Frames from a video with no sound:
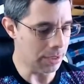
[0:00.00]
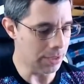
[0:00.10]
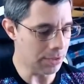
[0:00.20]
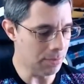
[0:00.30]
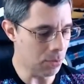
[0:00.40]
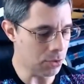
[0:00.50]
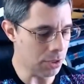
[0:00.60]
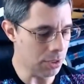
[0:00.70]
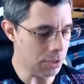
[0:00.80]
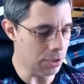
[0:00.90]
is a
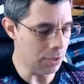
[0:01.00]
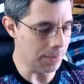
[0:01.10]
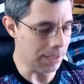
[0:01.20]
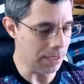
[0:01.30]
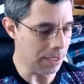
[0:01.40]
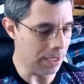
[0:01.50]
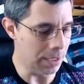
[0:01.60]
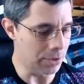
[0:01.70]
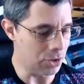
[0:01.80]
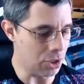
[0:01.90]
mochi gummy
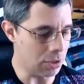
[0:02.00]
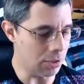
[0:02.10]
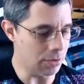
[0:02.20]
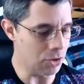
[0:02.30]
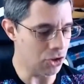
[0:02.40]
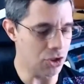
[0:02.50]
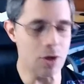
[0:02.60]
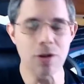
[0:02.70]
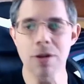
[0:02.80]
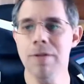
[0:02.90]
and chocolate
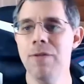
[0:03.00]
sauce